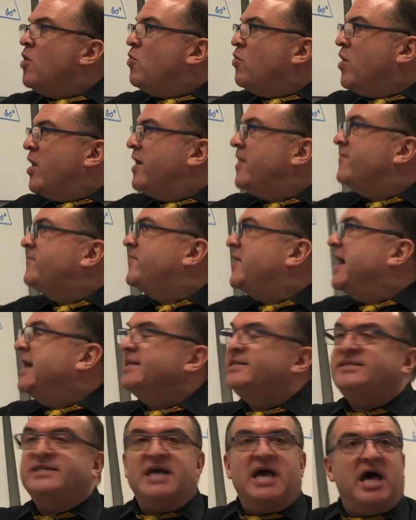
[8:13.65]
What if I
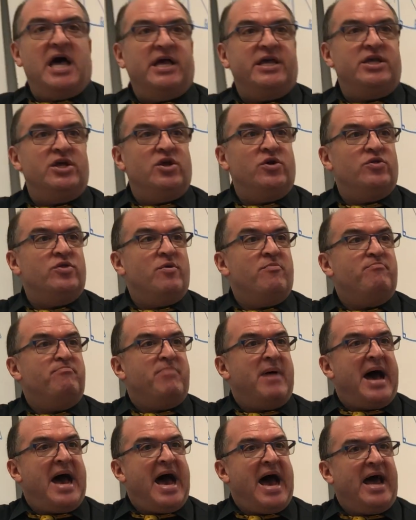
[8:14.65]
tell you the
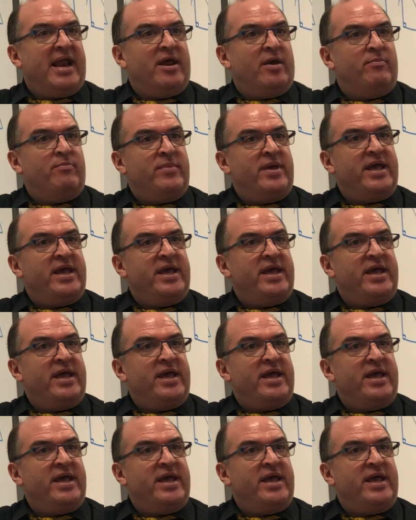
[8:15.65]
bottom